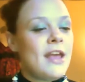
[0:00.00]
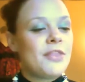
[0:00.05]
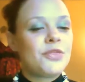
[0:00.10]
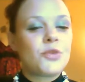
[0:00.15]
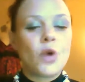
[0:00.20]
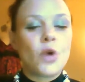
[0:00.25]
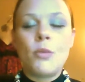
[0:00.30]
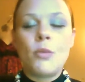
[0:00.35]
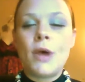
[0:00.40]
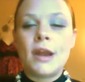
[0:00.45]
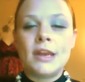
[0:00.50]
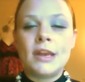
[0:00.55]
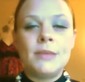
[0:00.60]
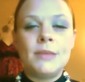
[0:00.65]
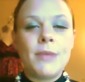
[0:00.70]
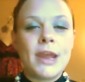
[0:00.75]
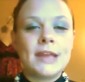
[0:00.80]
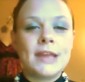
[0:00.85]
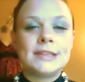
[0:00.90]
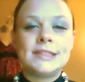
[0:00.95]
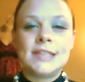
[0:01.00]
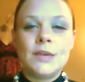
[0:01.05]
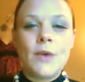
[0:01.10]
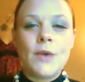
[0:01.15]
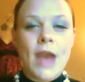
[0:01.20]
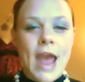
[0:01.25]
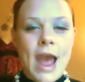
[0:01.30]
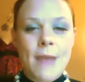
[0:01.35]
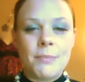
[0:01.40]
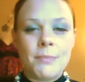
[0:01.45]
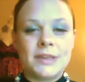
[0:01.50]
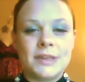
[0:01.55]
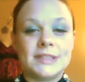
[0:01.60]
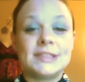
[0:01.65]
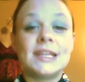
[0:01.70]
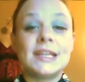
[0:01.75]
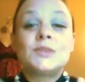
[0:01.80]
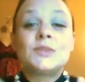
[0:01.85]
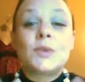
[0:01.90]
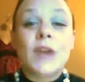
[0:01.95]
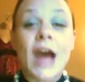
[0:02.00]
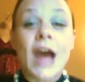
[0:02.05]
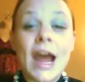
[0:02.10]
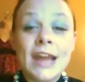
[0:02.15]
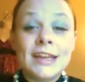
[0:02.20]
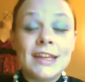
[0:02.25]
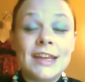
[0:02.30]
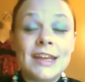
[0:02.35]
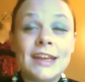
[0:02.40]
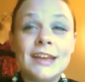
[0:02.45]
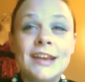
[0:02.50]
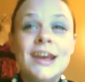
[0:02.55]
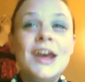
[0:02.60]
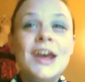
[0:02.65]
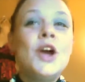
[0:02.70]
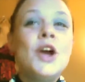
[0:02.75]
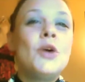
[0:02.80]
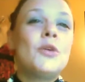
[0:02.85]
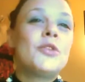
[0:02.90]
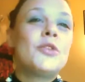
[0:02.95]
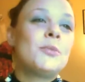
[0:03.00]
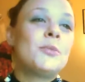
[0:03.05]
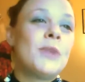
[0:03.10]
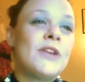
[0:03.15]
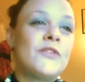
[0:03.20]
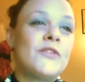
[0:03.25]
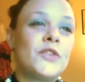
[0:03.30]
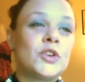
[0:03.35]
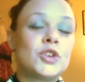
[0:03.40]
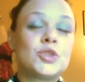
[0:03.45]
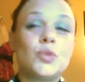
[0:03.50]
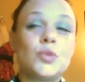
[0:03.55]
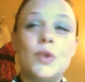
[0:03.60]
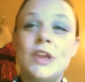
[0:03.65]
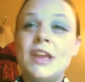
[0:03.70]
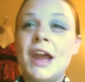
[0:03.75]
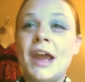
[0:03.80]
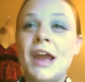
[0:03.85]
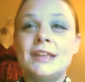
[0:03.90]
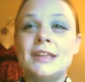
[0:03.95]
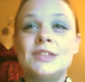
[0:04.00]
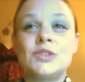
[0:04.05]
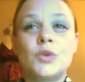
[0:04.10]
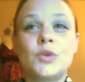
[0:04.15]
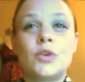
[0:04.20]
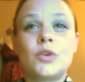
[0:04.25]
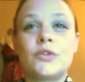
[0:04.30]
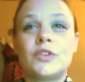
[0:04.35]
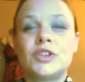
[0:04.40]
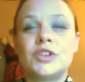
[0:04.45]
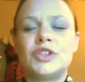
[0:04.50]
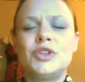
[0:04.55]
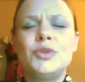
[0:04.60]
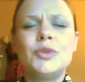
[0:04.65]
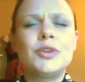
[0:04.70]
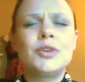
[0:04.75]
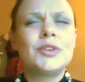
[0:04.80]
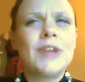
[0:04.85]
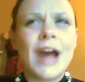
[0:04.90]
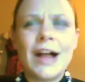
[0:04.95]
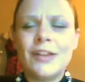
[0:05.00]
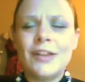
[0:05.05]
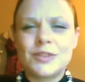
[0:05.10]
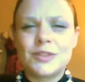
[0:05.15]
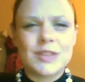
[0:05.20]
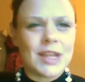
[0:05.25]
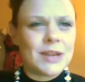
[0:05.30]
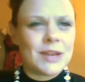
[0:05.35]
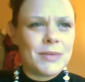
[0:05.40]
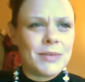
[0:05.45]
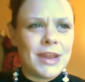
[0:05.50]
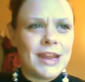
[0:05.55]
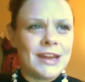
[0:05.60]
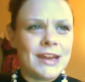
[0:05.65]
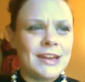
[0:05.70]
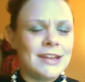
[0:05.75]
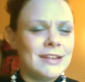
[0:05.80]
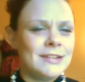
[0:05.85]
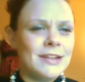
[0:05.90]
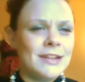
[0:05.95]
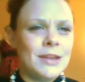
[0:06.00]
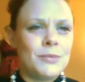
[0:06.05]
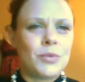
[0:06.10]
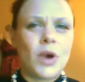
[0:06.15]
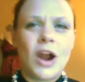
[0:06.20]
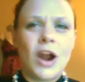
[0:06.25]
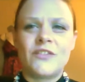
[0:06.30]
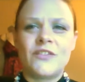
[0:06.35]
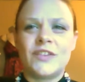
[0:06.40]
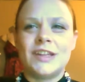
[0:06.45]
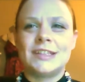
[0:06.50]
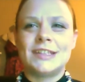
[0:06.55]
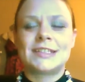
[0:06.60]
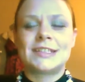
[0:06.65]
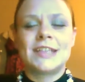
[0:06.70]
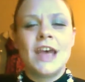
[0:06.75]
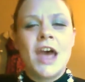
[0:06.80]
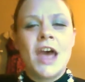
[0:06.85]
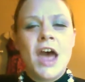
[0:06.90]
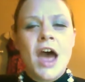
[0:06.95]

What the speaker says: Throw them on eBay and see what happens. That's what I did. Within my first week, I had sold over $200 I had made in profits.